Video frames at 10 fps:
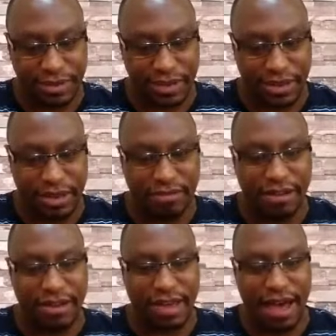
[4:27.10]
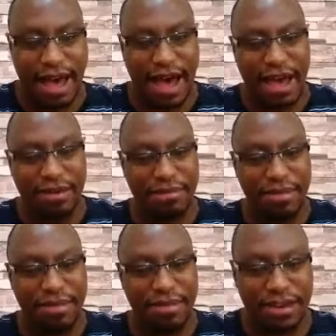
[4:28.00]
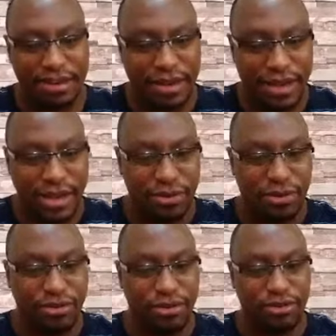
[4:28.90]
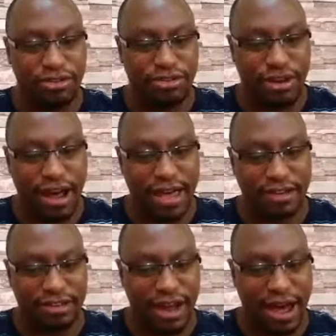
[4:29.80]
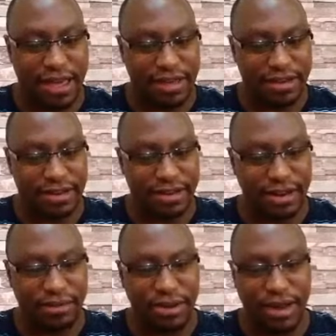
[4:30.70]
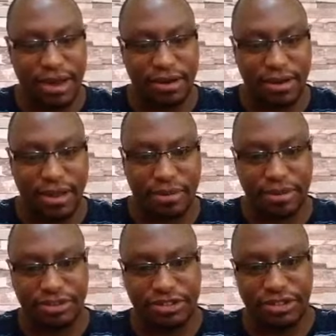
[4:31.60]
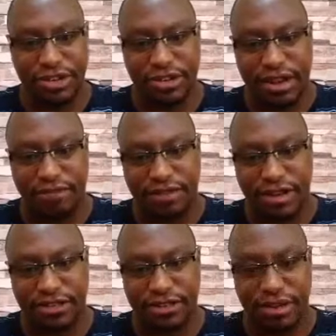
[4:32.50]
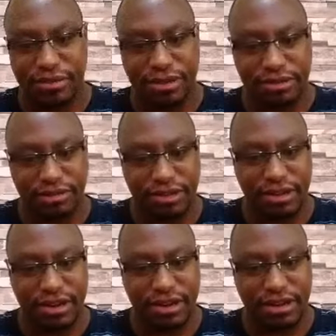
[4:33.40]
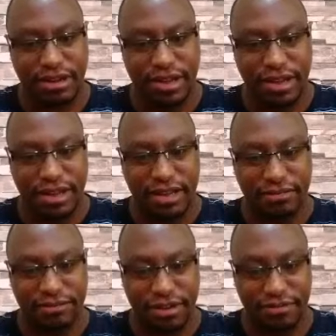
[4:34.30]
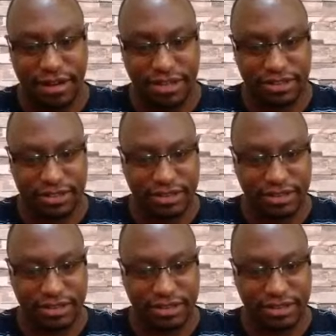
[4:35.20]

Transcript: Even young men will grow tired and weary. I want to change that version. I want to read another different version.